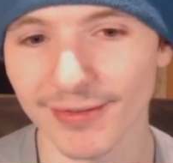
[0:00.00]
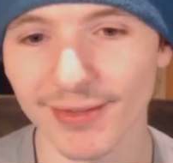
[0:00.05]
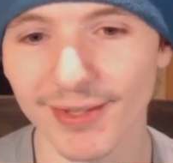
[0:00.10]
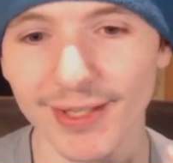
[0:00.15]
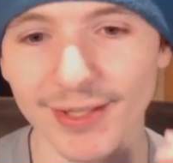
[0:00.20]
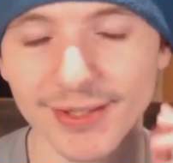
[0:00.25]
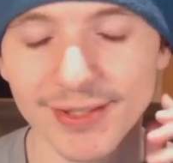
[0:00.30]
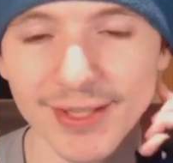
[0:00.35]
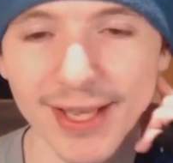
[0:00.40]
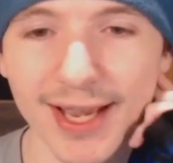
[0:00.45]

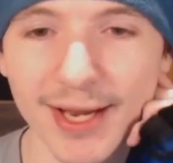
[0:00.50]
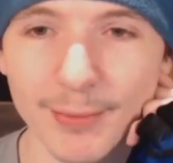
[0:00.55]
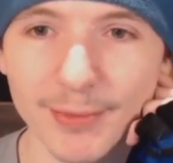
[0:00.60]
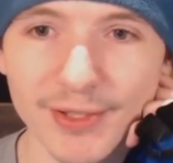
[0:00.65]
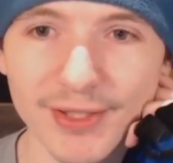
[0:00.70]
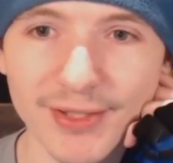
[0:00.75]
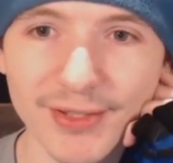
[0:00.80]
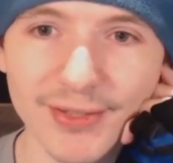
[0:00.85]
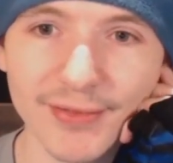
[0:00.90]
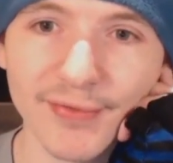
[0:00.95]
This, I
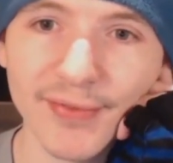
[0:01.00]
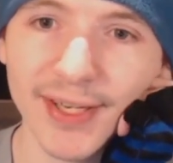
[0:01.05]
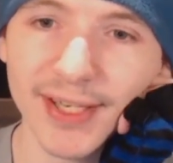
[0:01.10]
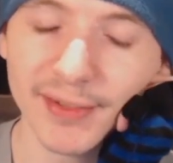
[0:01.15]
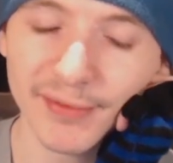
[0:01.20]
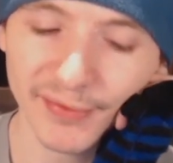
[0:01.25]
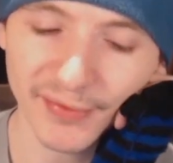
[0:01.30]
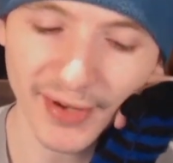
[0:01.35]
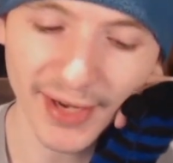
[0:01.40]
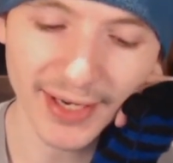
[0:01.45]
would
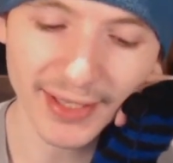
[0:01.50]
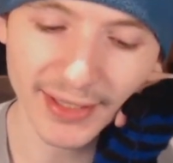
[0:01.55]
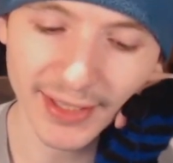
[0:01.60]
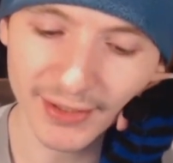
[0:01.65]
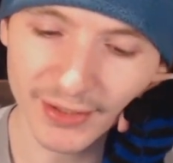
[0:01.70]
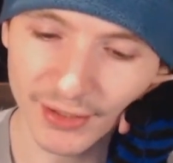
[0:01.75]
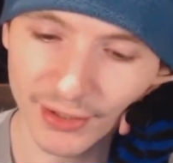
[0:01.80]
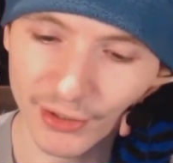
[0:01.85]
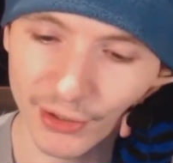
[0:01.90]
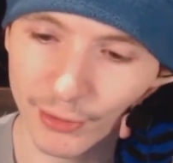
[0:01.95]
think,
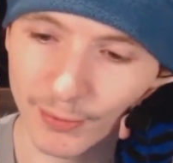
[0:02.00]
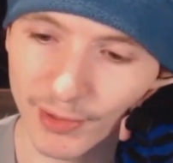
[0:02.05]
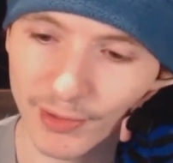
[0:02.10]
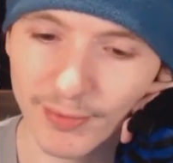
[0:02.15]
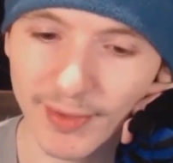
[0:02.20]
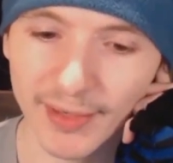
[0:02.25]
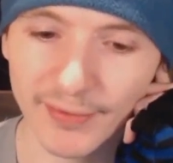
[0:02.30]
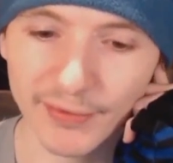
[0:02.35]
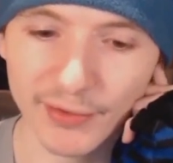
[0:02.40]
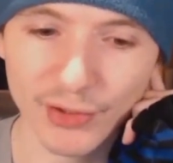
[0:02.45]
violates human
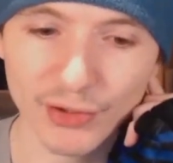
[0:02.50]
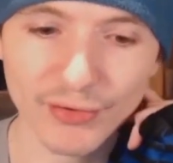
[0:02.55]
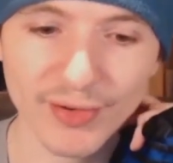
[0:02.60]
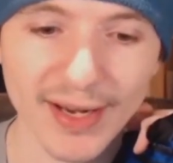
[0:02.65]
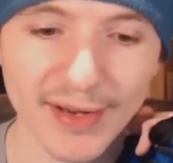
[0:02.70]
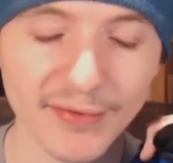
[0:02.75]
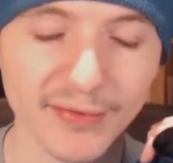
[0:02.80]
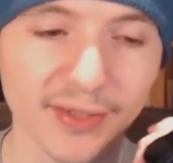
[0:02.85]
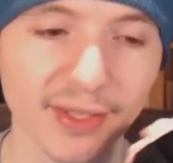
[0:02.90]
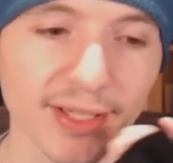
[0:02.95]
right for
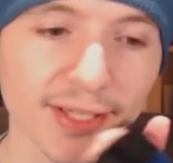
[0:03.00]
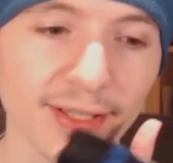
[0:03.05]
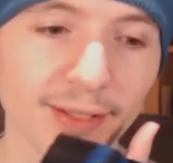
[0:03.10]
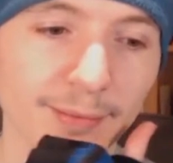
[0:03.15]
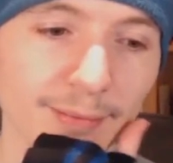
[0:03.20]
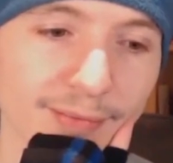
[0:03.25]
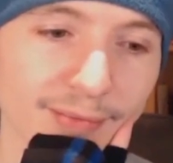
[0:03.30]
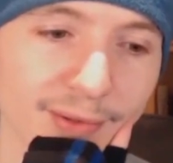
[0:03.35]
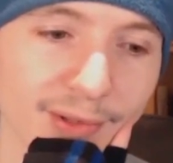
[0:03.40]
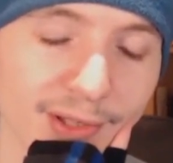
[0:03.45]

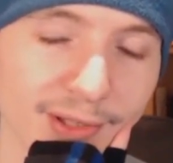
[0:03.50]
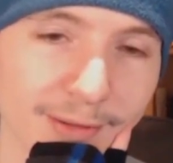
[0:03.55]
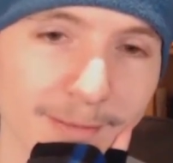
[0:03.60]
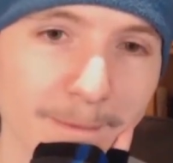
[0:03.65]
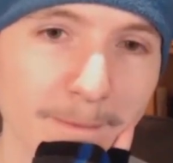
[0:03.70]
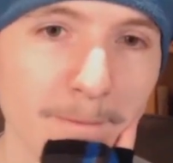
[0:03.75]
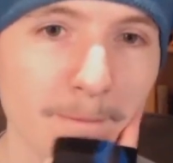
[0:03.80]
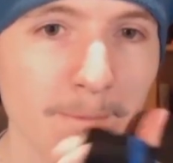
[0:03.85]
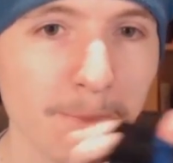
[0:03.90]
trafficking, but